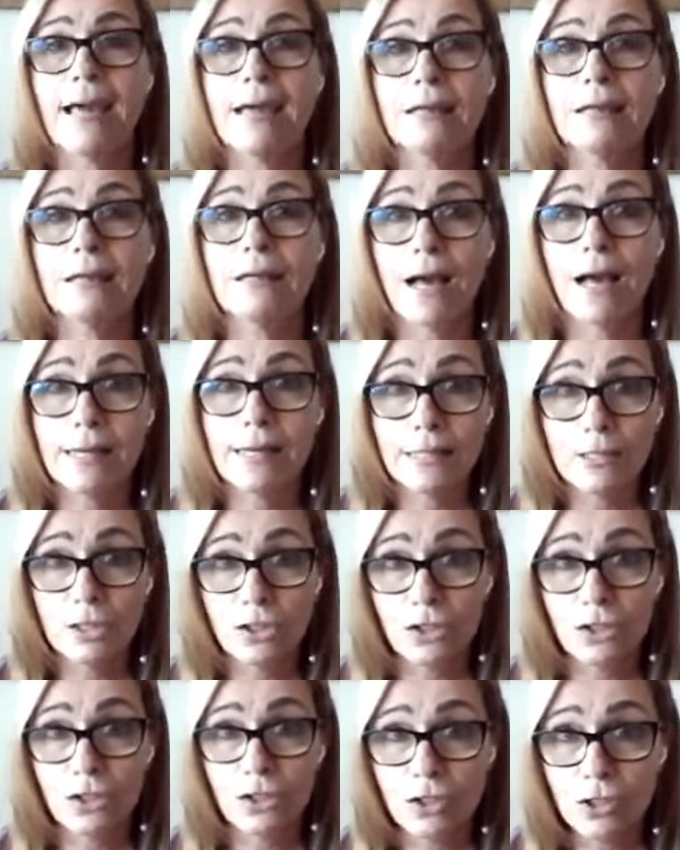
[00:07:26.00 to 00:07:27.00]
And I
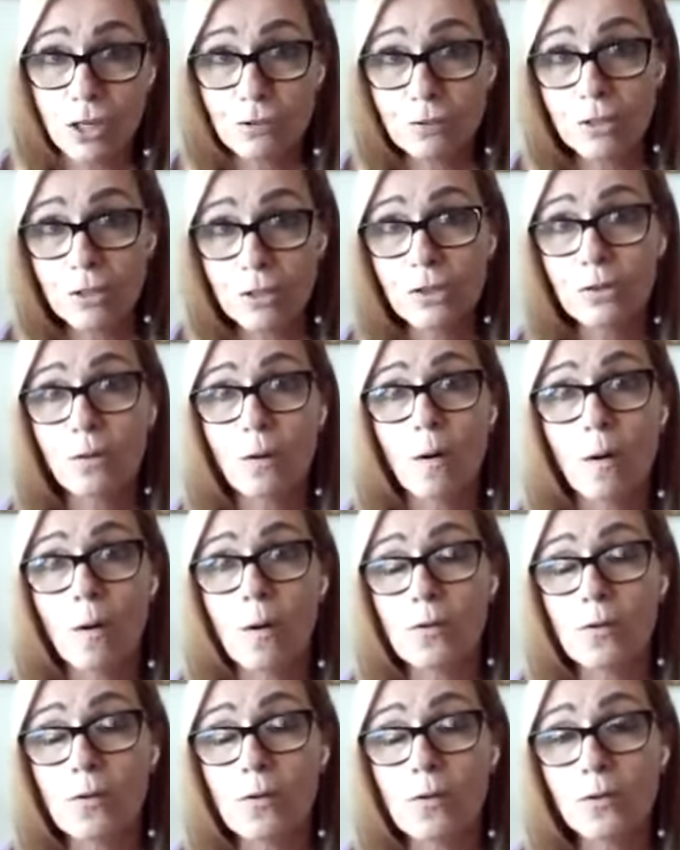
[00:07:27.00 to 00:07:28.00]
show you
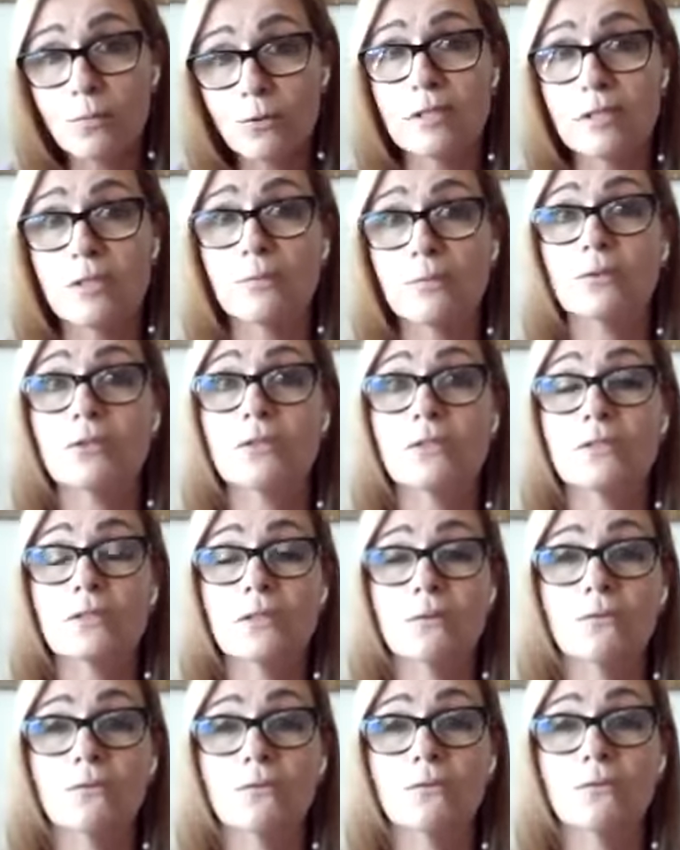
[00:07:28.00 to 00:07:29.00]
all the
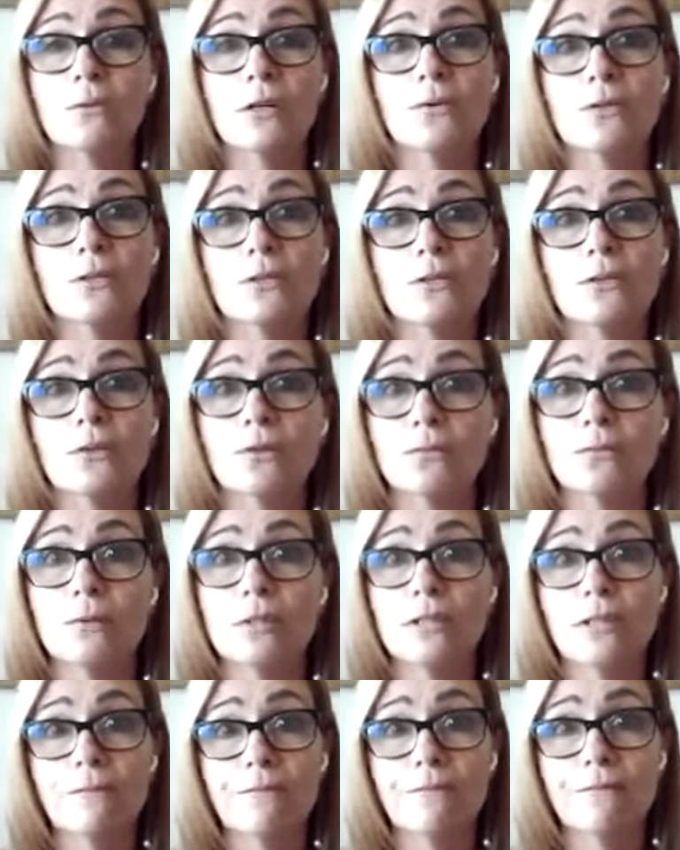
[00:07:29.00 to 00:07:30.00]
principles that we're going through
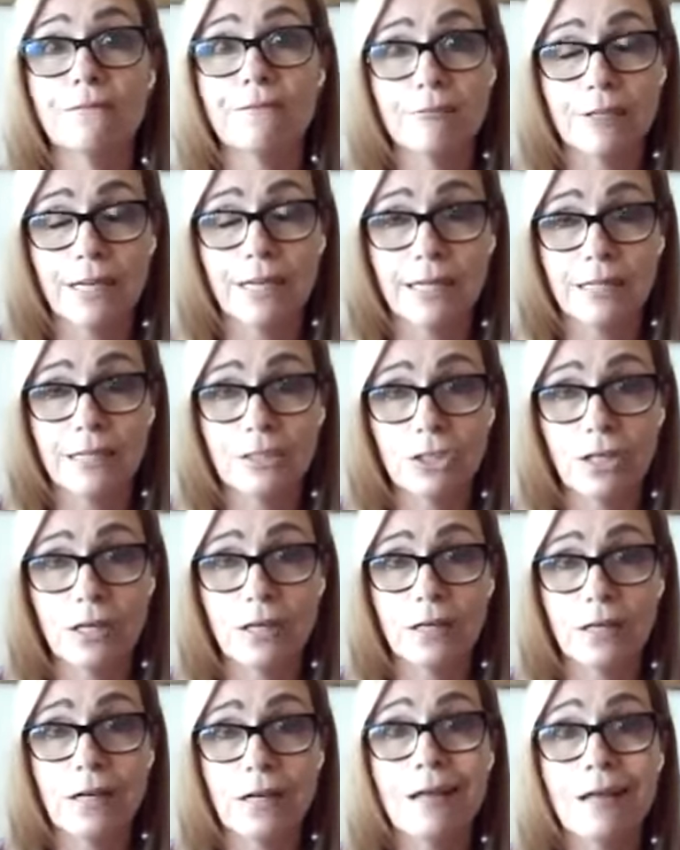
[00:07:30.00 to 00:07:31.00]
with the
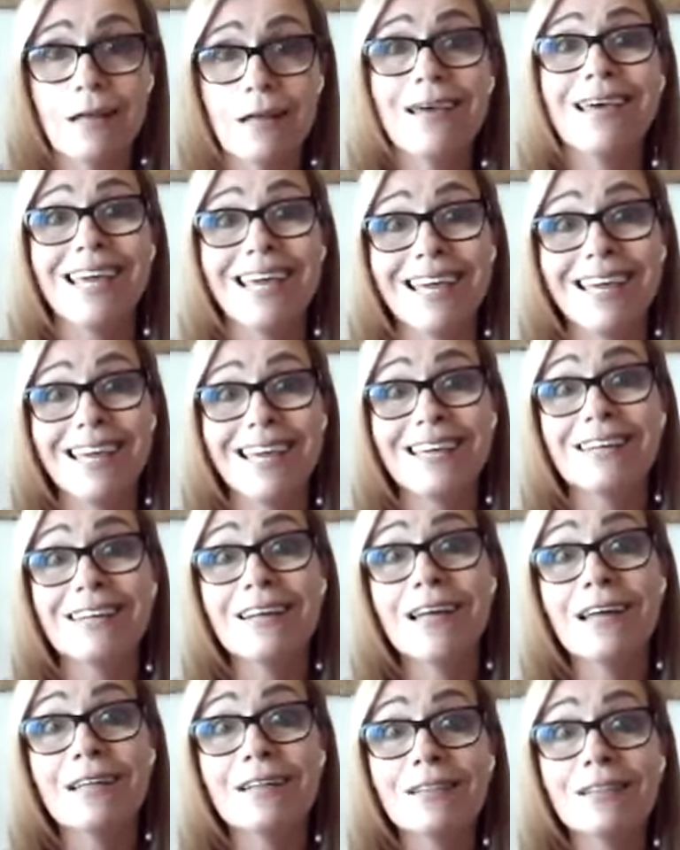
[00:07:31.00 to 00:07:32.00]
foundation
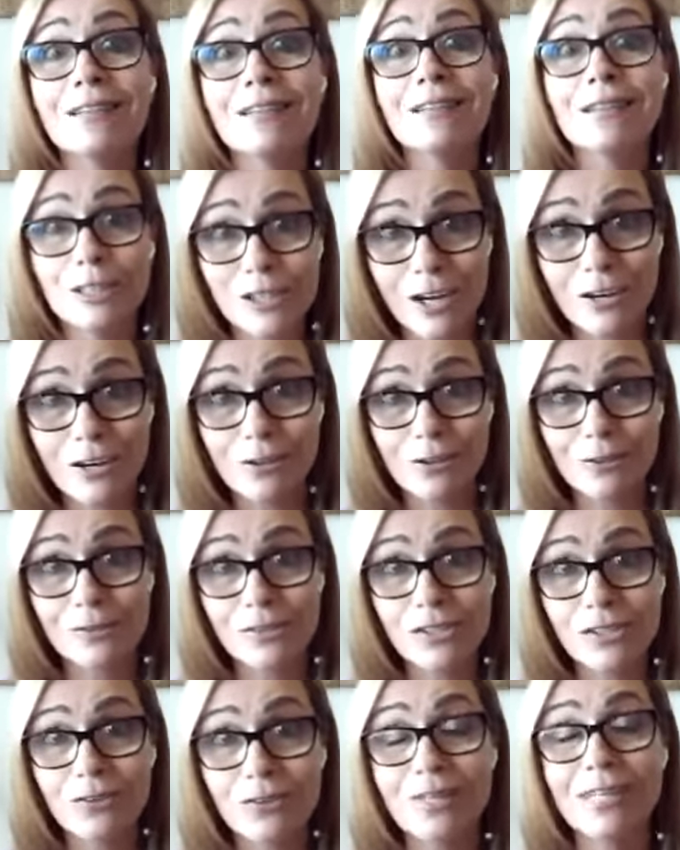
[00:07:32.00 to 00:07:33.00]
in the show
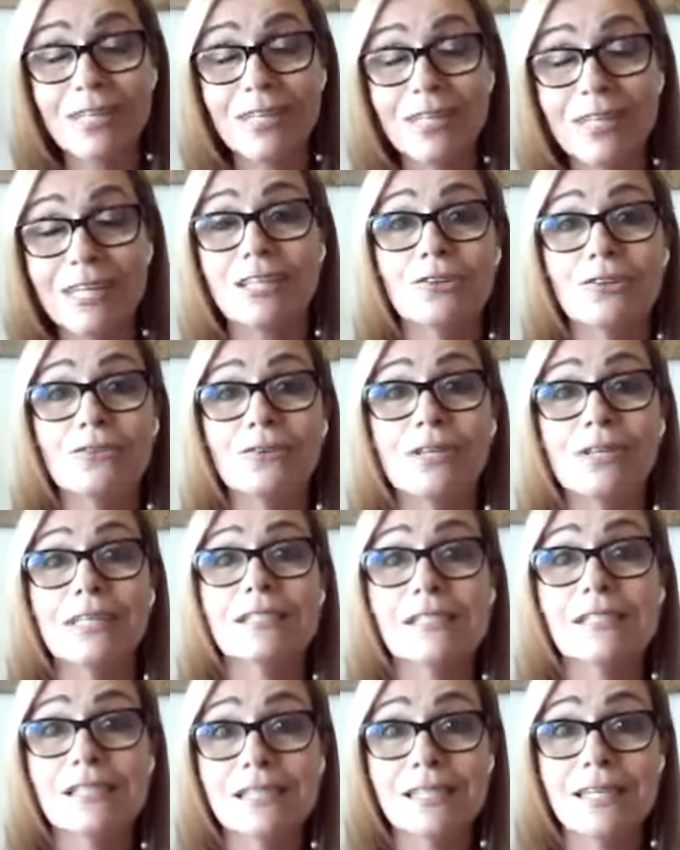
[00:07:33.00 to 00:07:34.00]
so that you
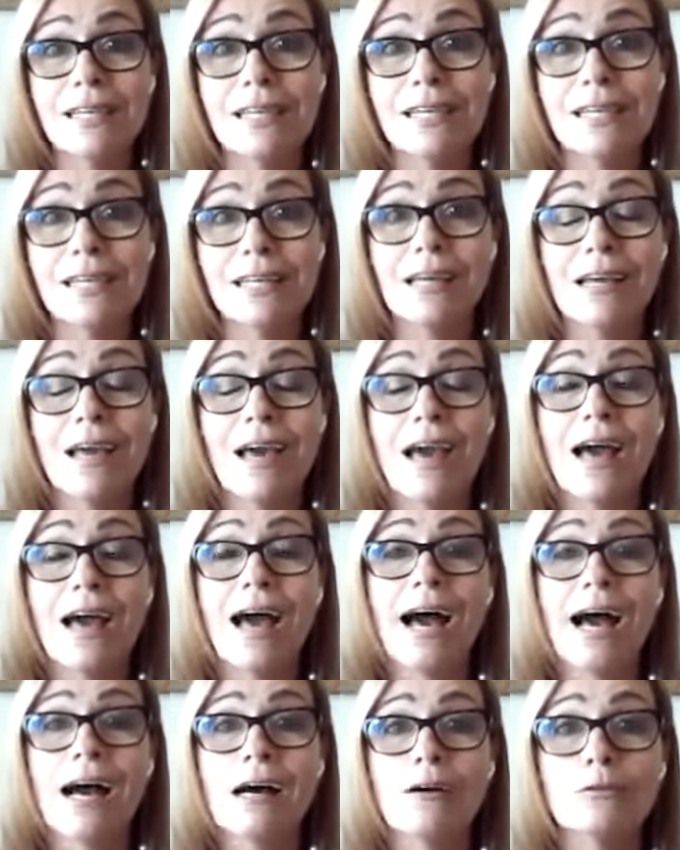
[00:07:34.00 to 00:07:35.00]
can see
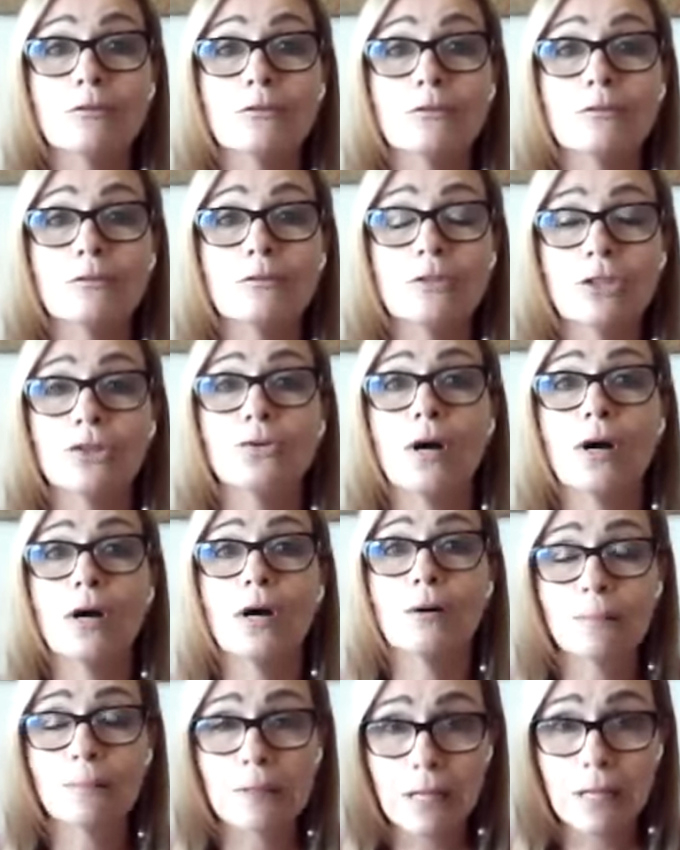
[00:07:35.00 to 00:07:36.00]
how to
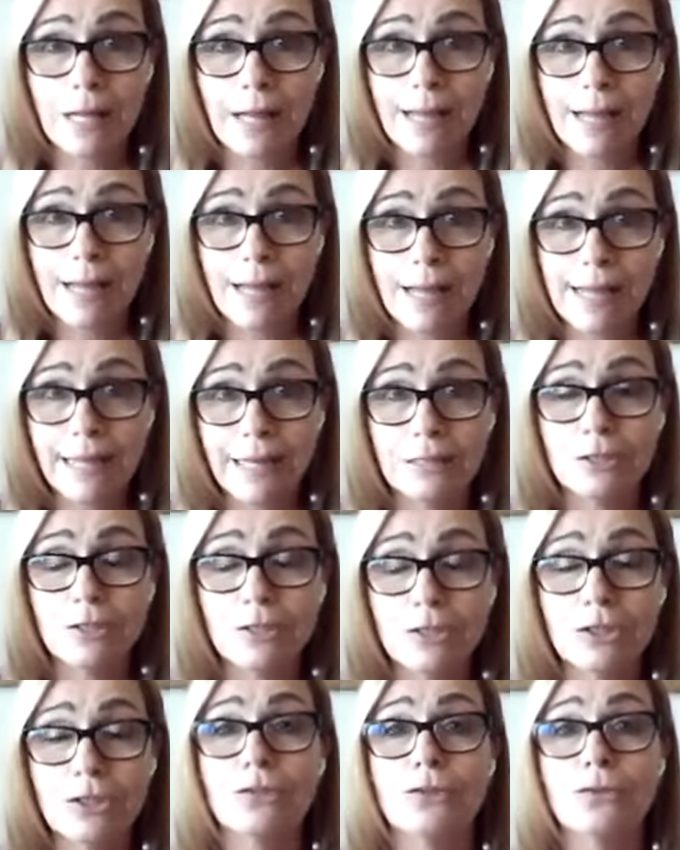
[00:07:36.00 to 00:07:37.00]
apply
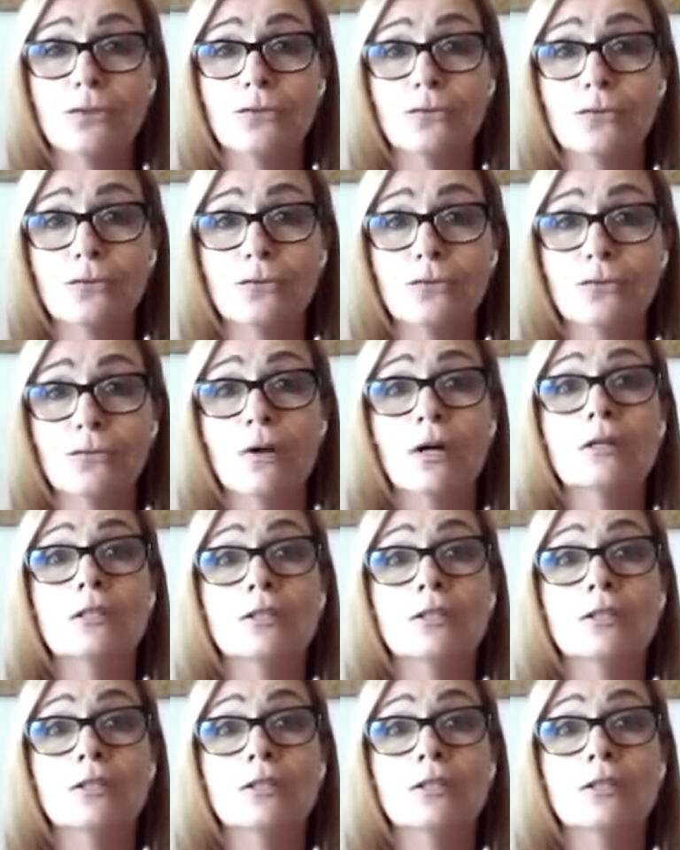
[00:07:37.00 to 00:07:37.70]
it to